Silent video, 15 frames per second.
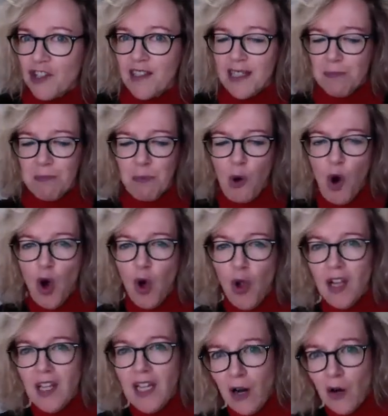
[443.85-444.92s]
and pull
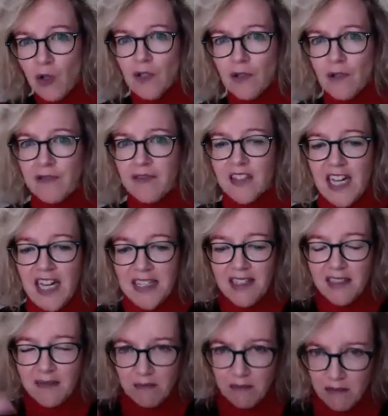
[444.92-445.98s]
out of that
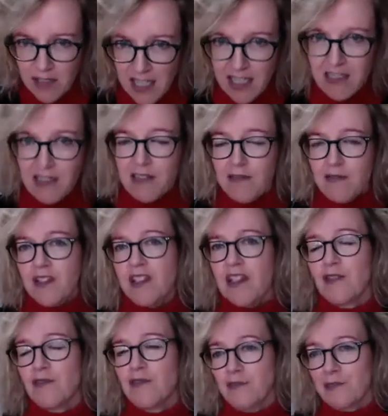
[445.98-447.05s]
negative state
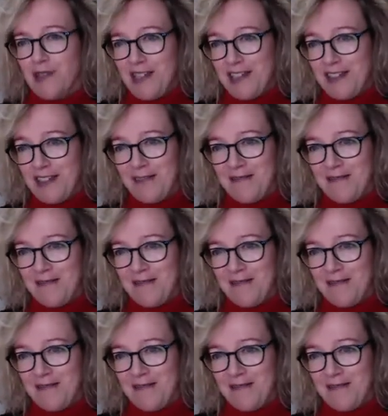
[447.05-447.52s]
of mind.